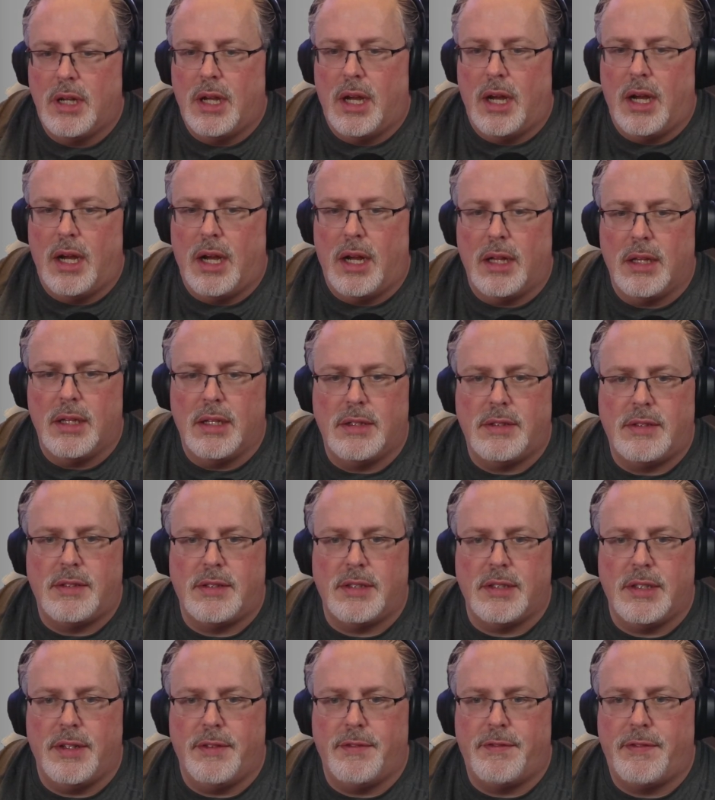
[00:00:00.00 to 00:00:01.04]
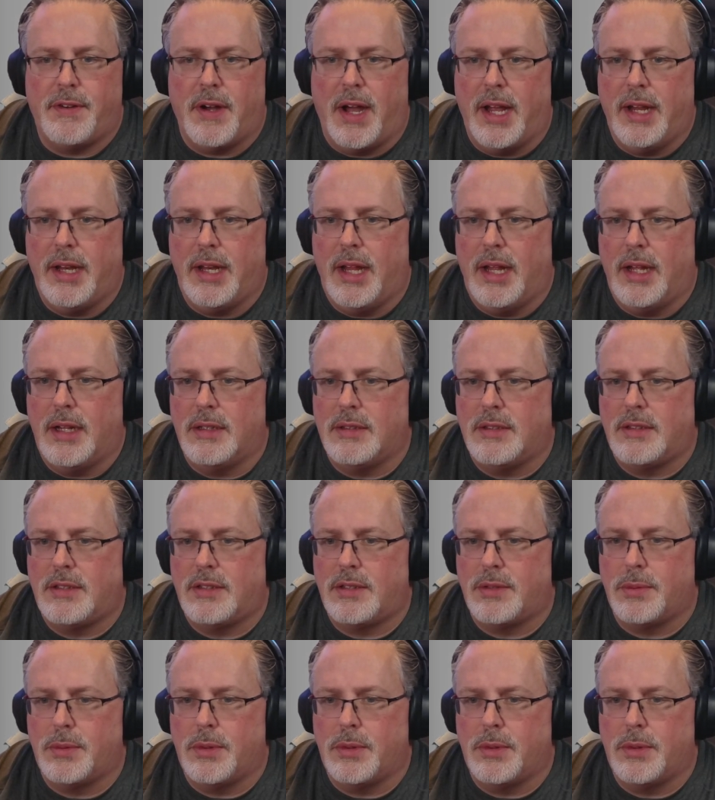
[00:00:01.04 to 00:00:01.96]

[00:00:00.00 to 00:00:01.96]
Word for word: Let's see, finance.